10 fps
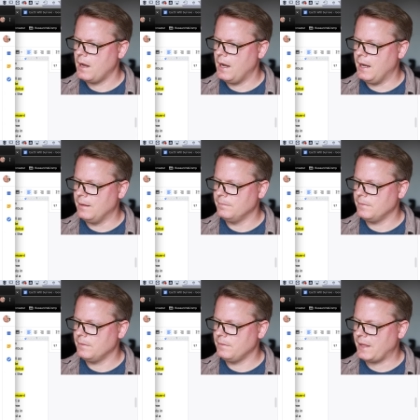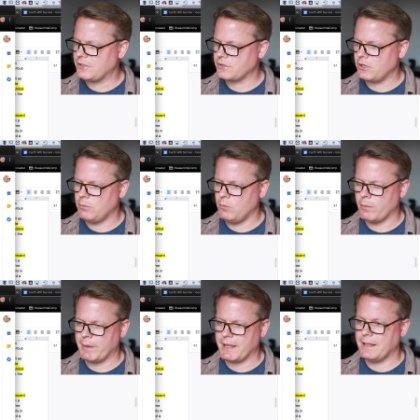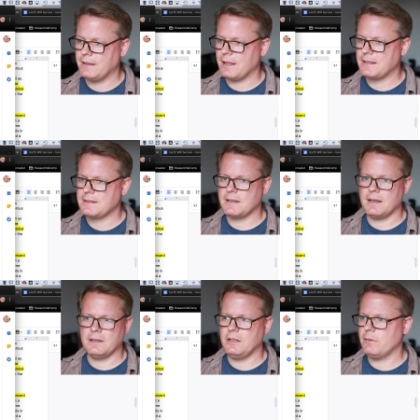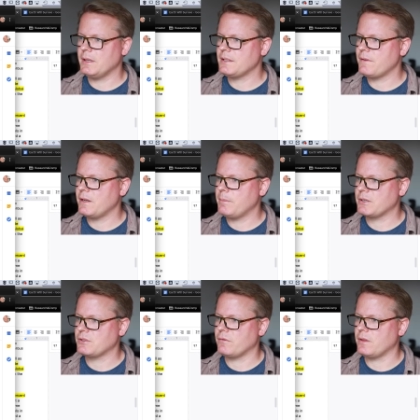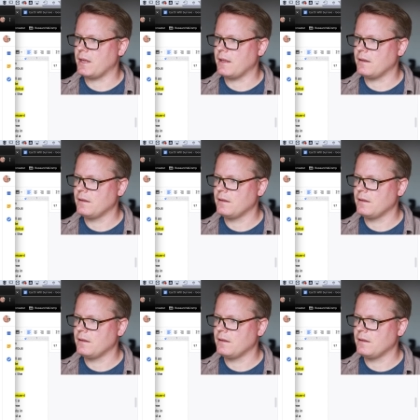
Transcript: Not just global warming. And then let's, you know what, let's find a picture for that.